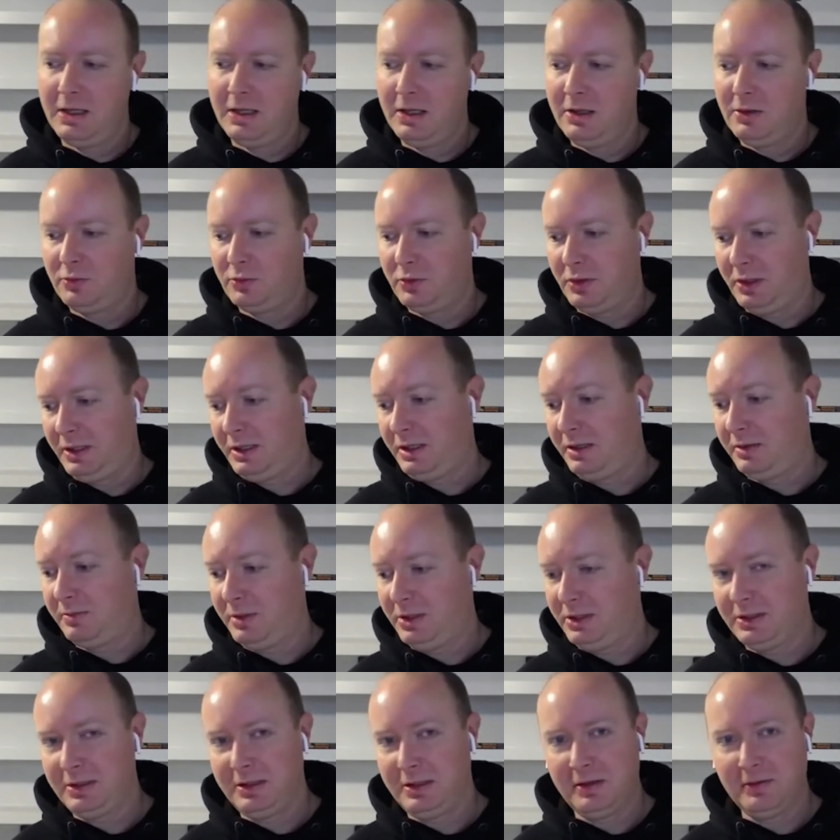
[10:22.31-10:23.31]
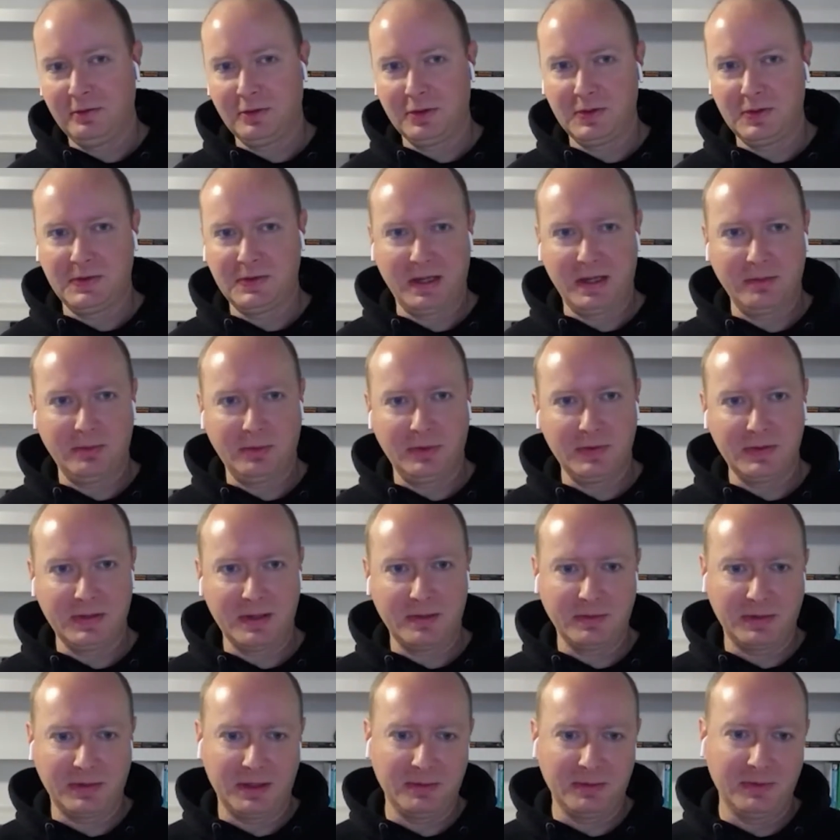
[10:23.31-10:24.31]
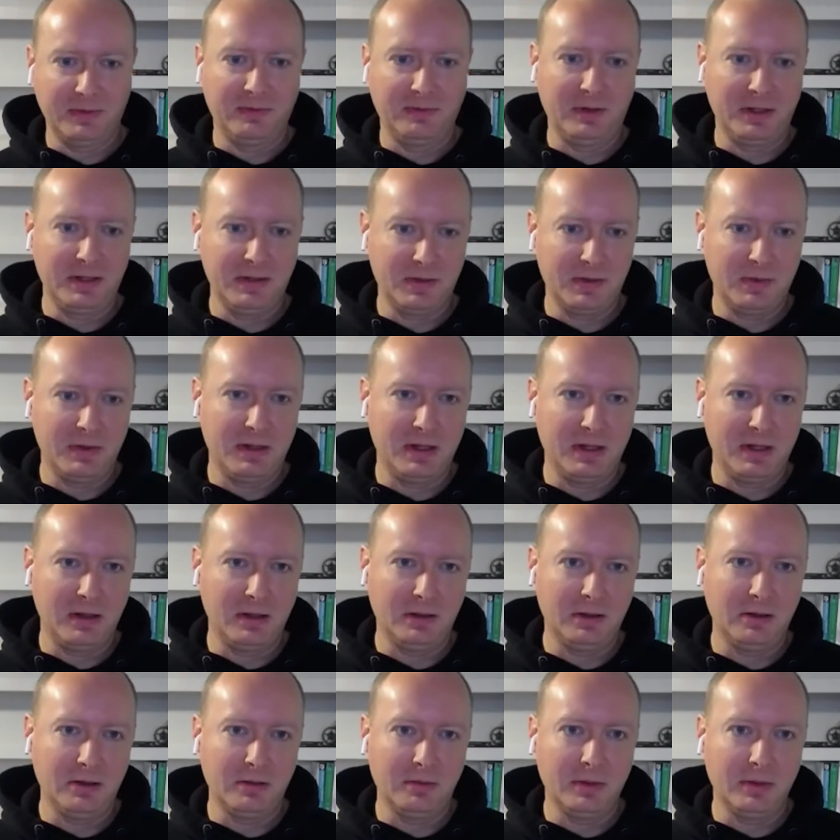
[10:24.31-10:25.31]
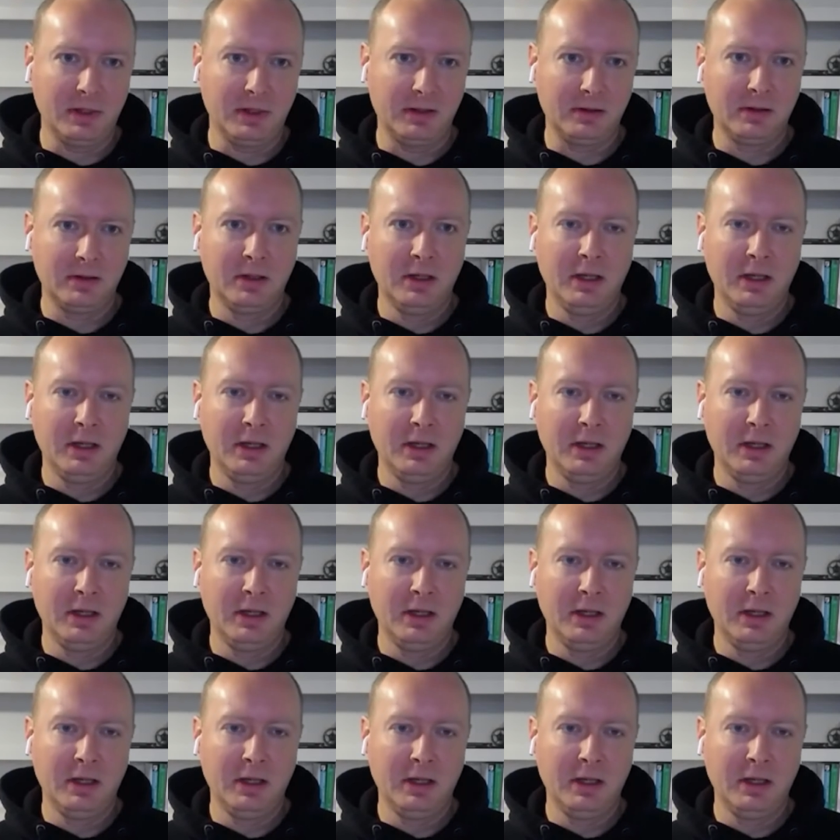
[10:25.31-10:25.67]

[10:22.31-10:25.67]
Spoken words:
reliability, for example, sometimes fights with that a little bit.